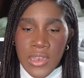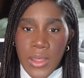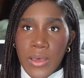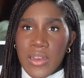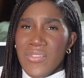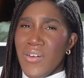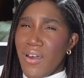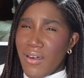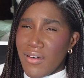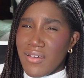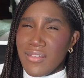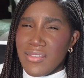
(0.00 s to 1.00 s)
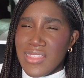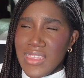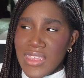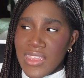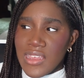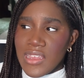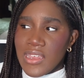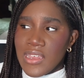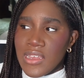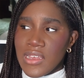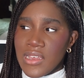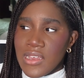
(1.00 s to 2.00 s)
Now out of all the
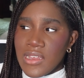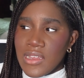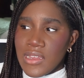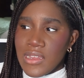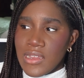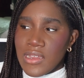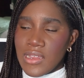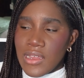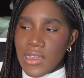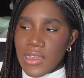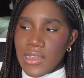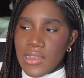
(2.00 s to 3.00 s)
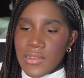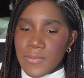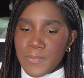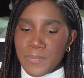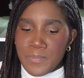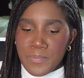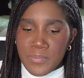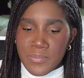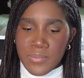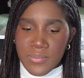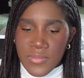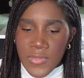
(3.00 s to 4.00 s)
uh,
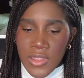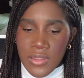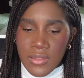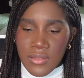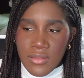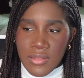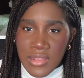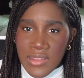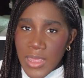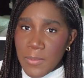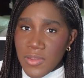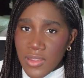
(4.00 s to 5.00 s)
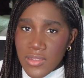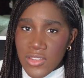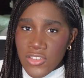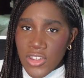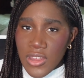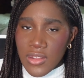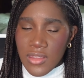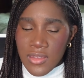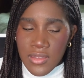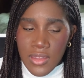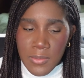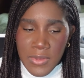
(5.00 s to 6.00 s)
tips on this
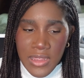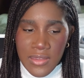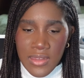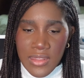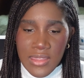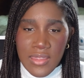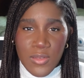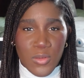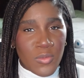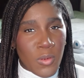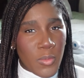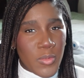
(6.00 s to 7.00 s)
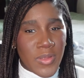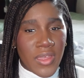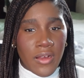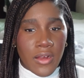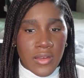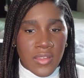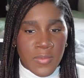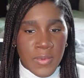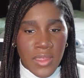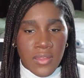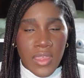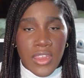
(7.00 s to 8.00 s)
this um, list, I think this one's probably the hardest
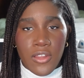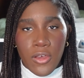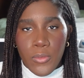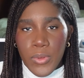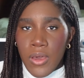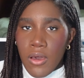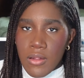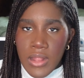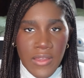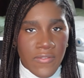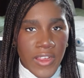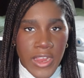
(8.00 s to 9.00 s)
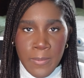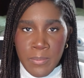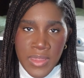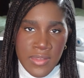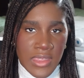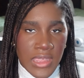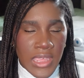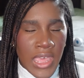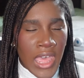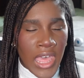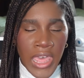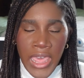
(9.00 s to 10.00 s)
because I know we all have very busy
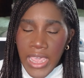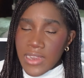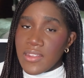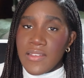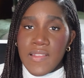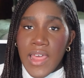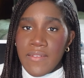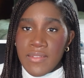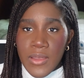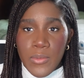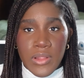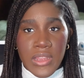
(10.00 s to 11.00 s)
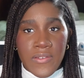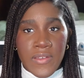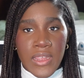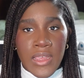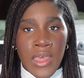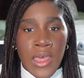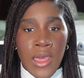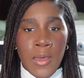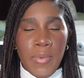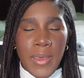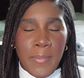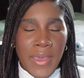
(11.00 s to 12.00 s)
hectic lives that we're living.
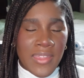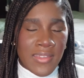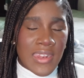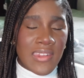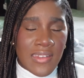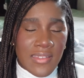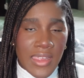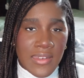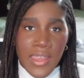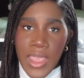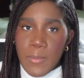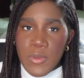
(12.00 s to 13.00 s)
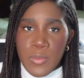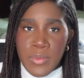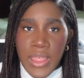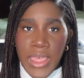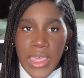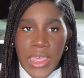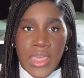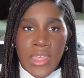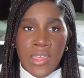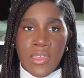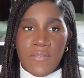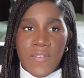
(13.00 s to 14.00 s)
But by setting aside time to play
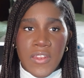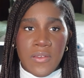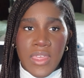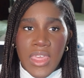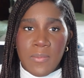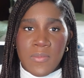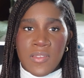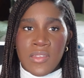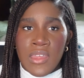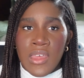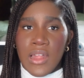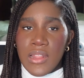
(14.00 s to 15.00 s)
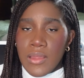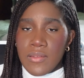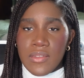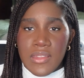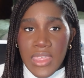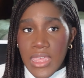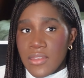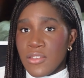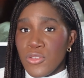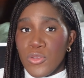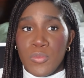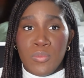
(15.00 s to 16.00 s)
video games allows us again
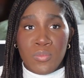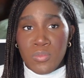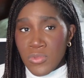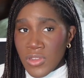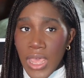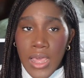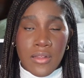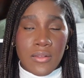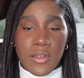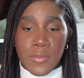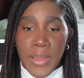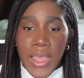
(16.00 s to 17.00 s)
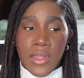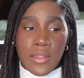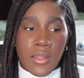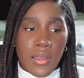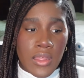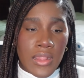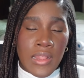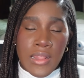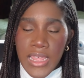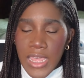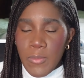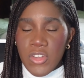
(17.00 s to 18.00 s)
to tackle our backlog.
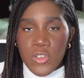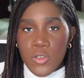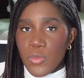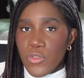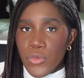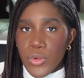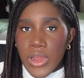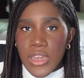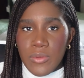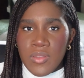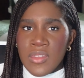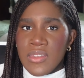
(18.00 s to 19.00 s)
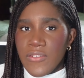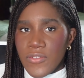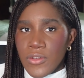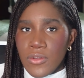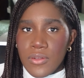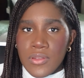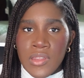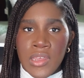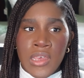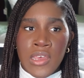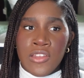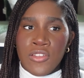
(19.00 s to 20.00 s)
Like I mentioned before, I know it's difficult
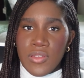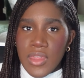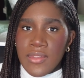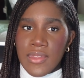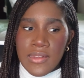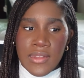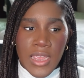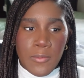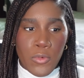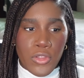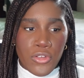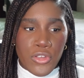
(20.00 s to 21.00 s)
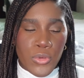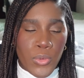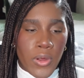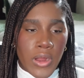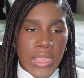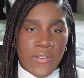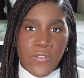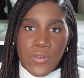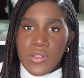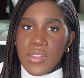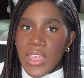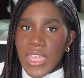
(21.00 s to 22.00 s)
to set aside time whether you are a
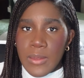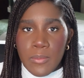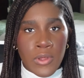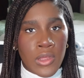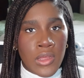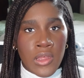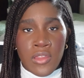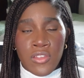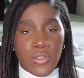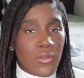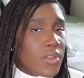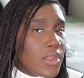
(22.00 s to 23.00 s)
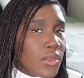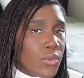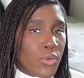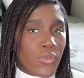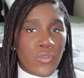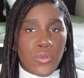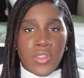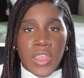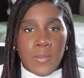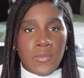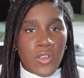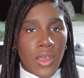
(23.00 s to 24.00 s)
full-time student or a
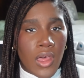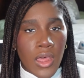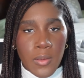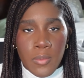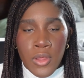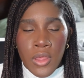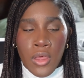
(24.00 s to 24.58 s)
full-time job